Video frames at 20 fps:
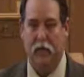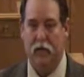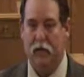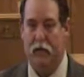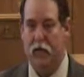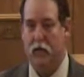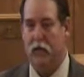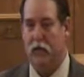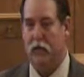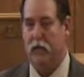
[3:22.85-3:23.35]

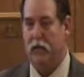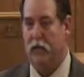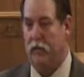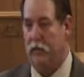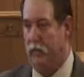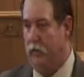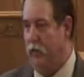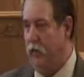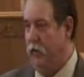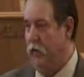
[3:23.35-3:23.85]
not only
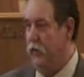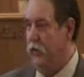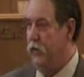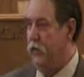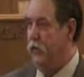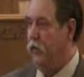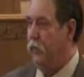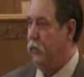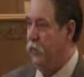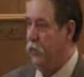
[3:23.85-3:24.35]
willing to
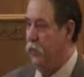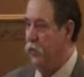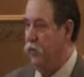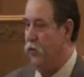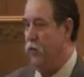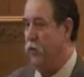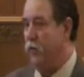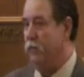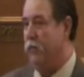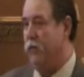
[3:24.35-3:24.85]
do it, but
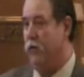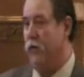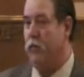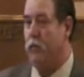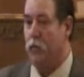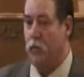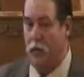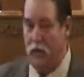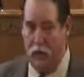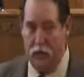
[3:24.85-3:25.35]
doing it very
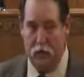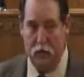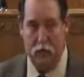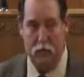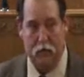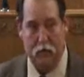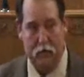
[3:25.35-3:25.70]
well,